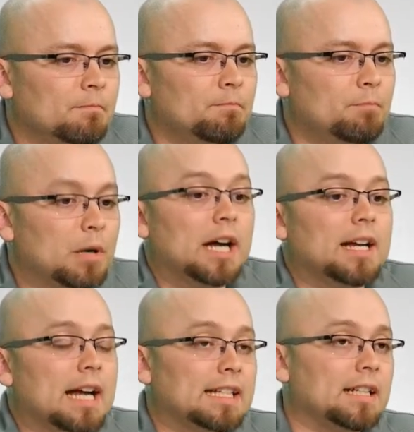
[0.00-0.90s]

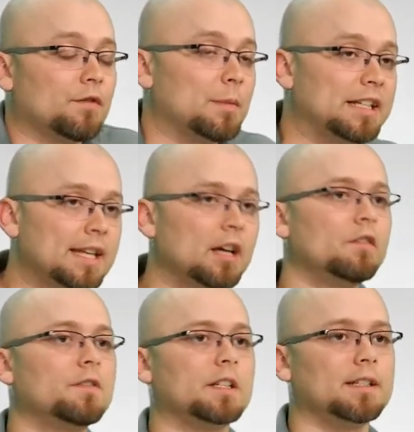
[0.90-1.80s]
But I did it for
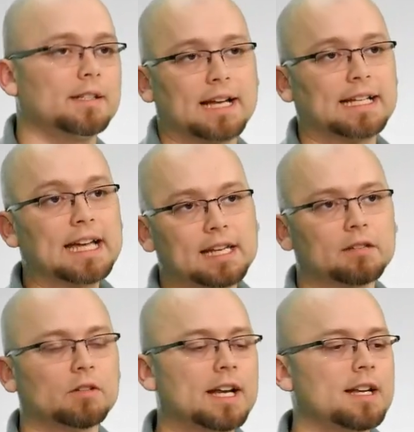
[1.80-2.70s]
myself because I get
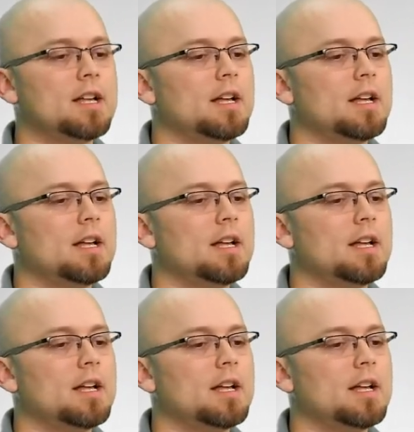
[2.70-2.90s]
it, right?